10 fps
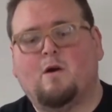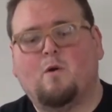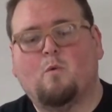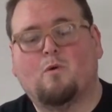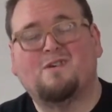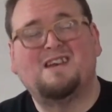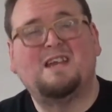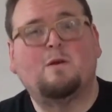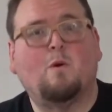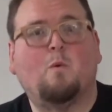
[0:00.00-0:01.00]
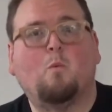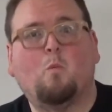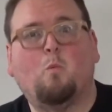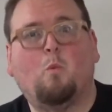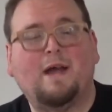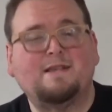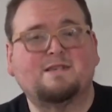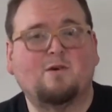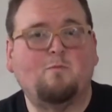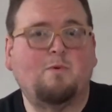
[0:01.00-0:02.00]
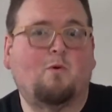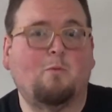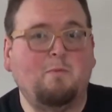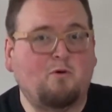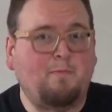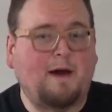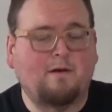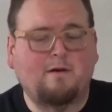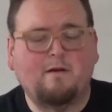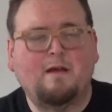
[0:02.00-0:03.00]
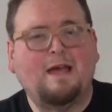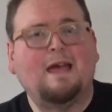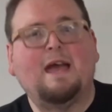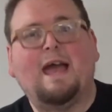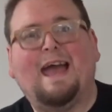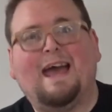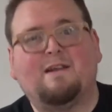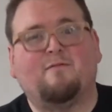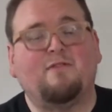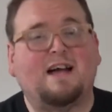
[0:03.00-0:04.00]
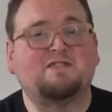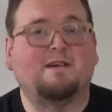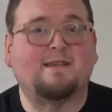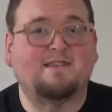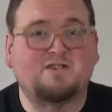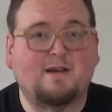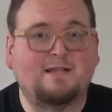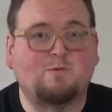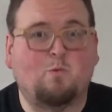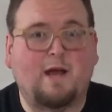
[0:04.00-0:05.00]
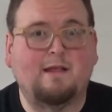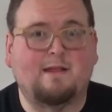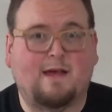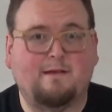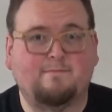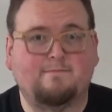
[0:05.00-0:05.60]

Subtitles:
we're going to need white soap or milk powder, and a flashlight that shines white light.